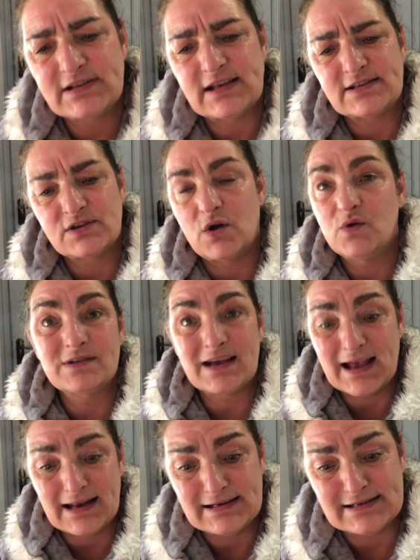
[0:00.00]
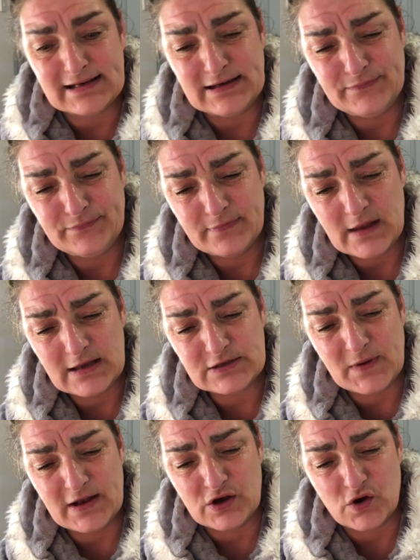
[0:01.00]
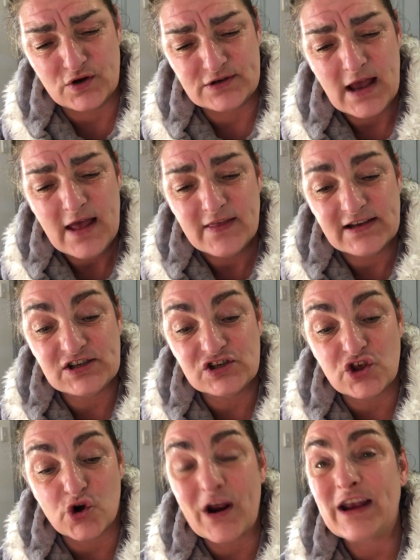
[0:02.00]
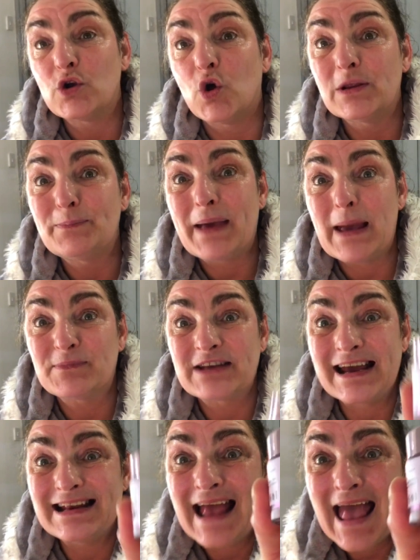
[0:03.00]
this called? I can't see. I swear to God. This is the retinol and peptide.